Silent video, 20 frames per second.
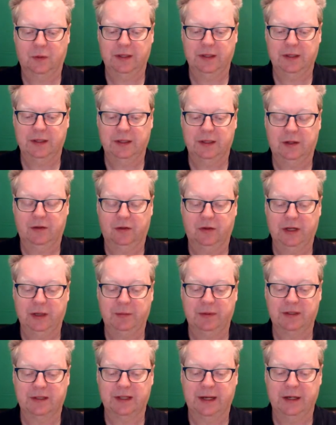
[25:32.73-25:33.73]

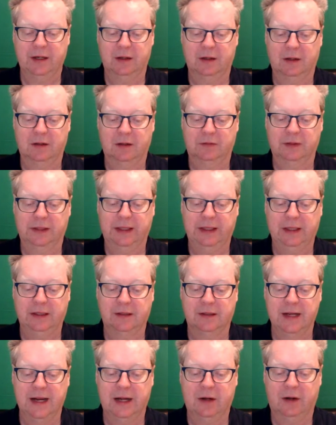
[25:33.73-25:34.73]
23% off.
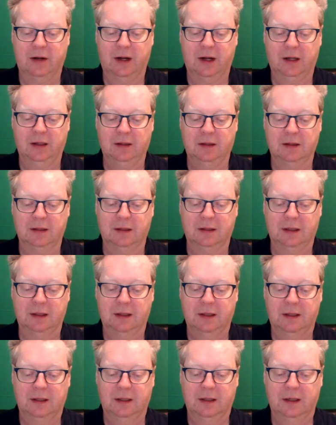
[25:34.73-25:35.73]
It is now
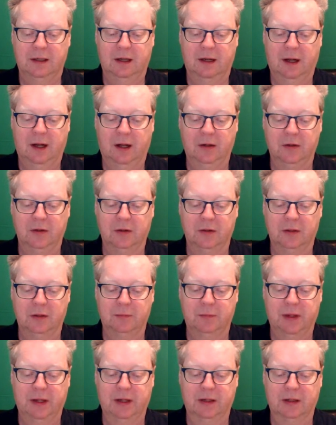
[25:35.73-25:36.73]
under
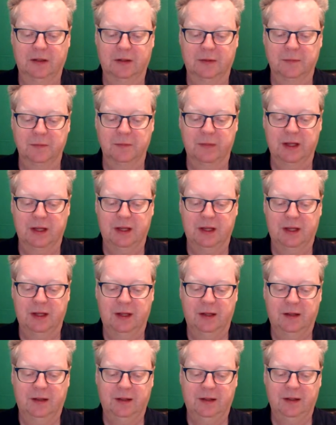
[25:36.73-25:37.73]
100 bucks.
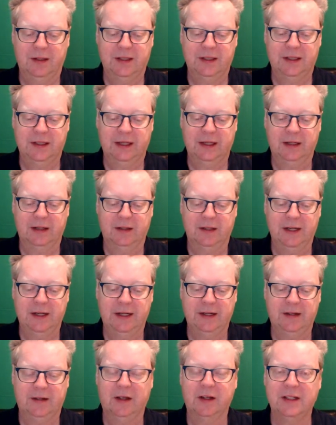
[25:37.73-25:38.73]
38,
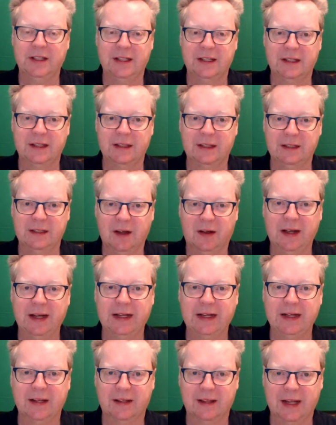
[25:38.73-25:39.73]
nearly
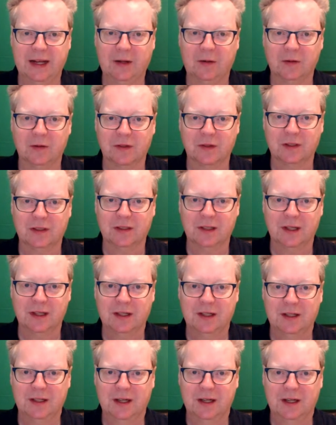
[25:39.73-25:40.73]

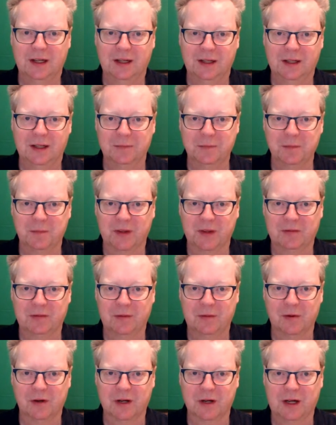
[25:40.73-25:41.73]
39,000 uh,
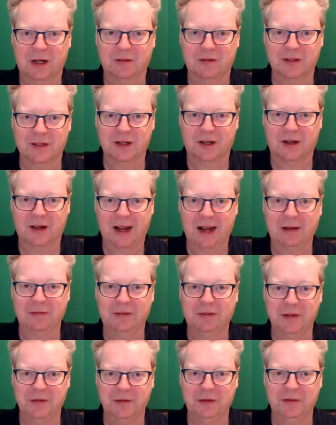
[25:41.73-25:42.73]
four and a half
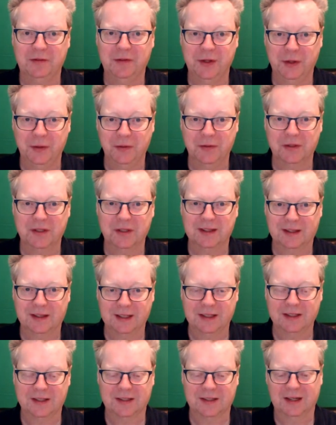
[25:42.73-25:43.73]
star average reviews.
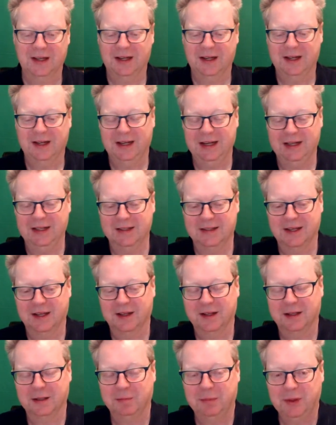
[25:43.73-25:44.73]
This
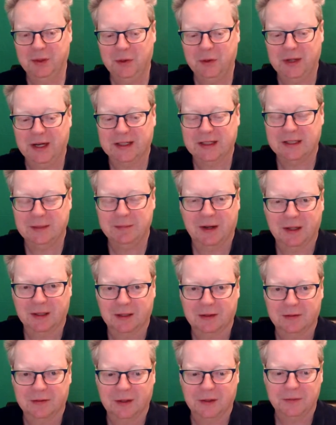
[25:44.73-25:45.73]
is the Blue Yeti
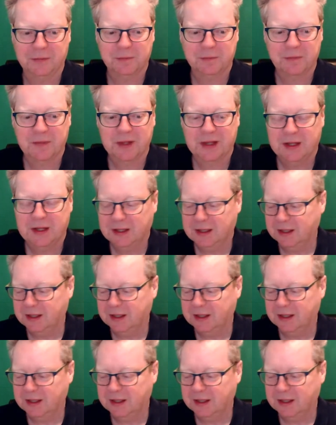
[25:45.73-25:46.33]
microphone.